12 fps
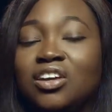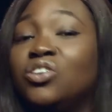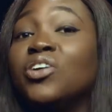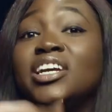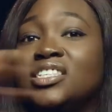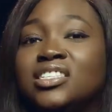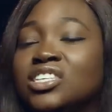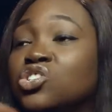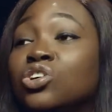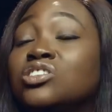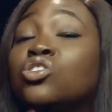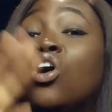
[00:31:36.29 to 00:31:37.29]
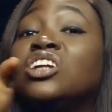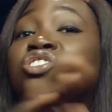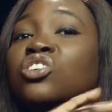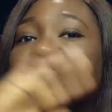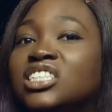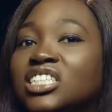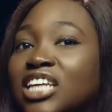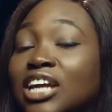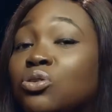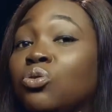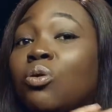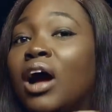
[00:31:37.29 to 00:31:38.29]
Grace, it just God just did it.
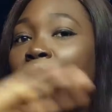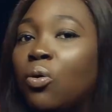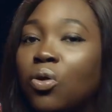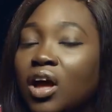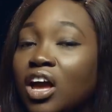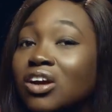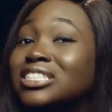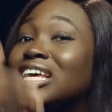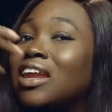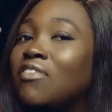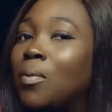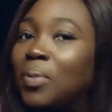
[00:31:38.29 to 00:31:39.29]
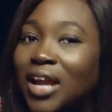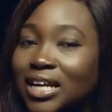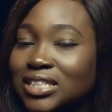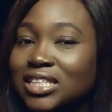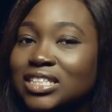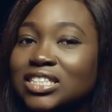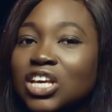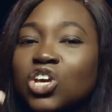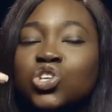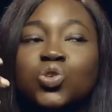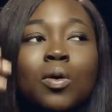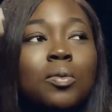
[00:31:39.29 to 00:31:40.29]
I don't know how because I never planned it.
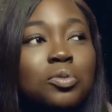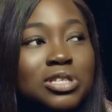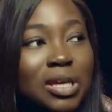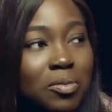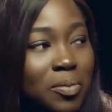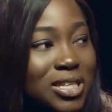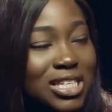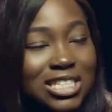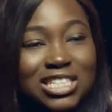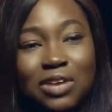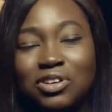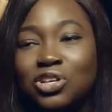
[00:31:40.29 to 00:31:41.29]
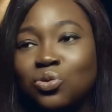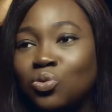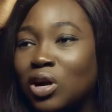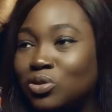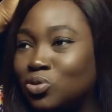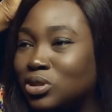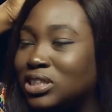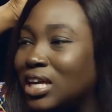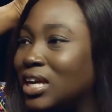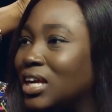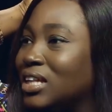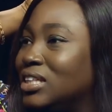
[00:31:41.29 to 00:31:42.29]
So when people send me messages, I really don't know how to
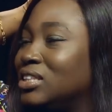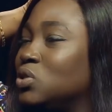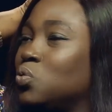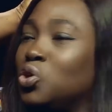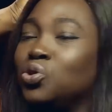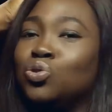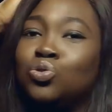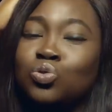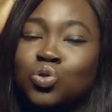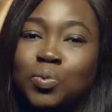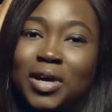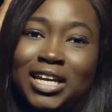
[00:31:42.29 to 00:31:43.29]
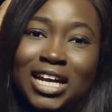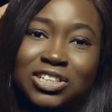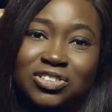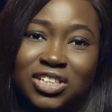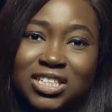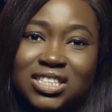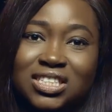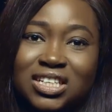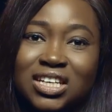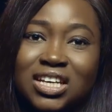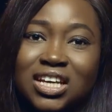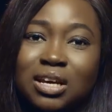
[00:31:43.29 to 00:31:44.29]
say this is what you do to be an actress
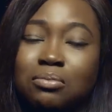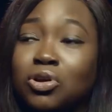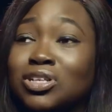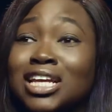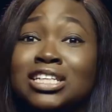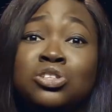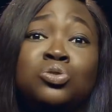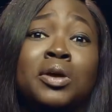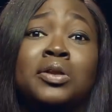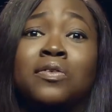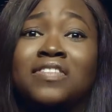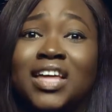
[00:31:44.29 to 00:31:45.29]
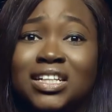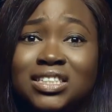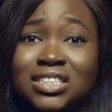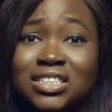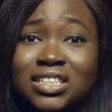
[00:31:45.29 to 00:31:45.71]
because I didn't do any of that.